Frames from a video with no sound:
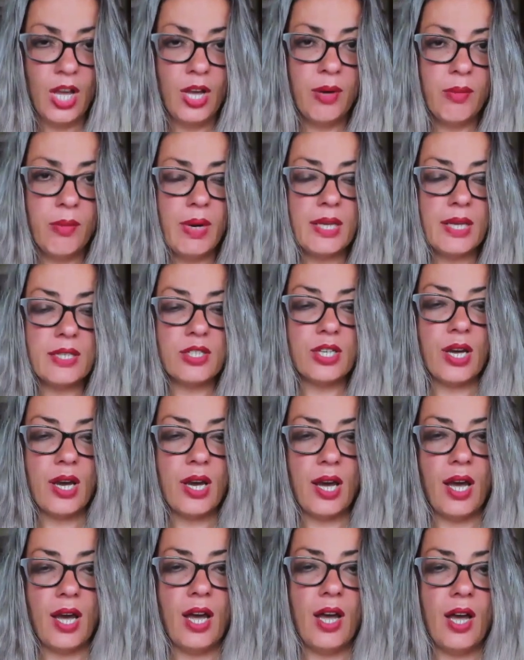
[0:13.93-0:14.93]
But
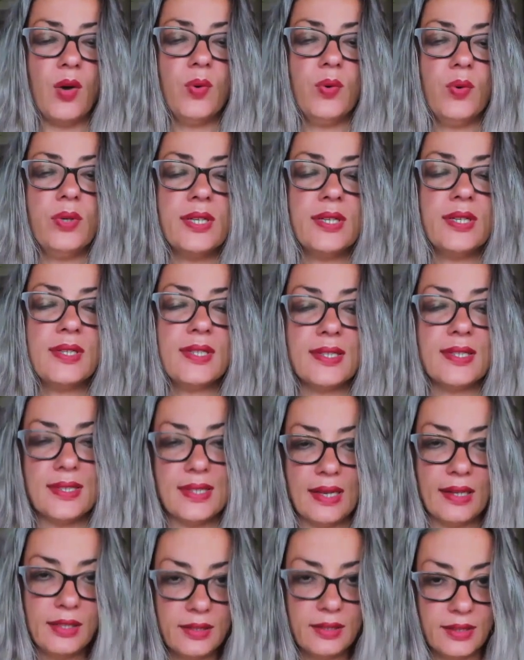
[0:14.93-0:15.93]
how
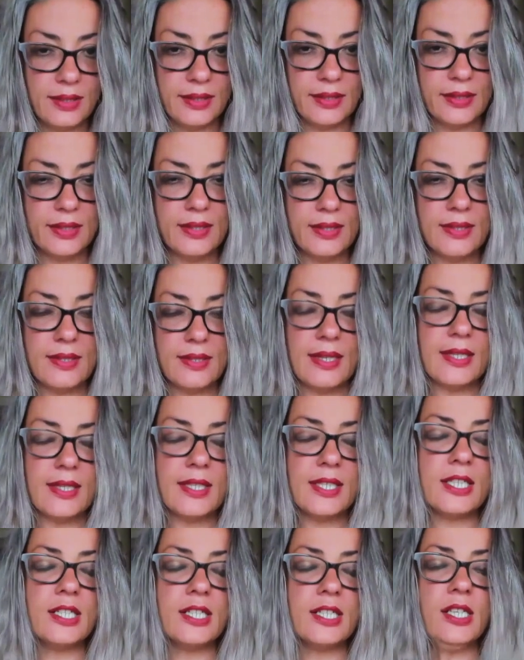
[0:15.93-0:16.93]
exactly
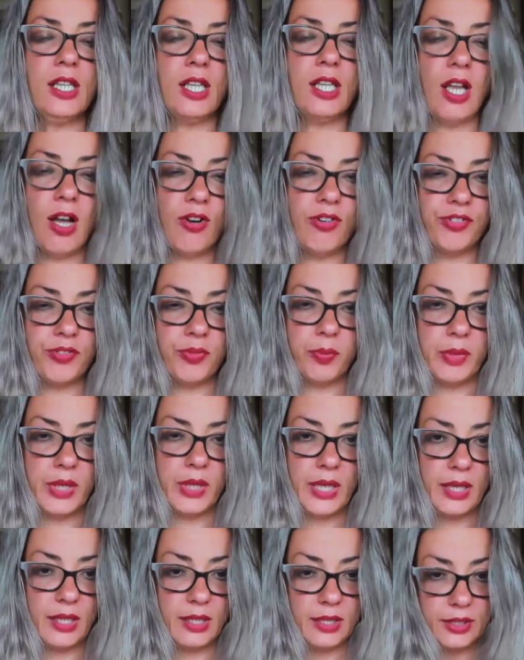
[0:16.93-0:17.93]
does he love
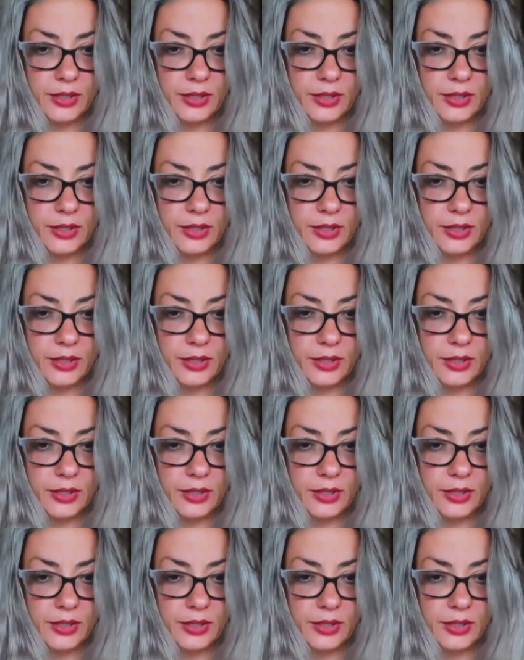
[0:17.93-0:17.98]
me?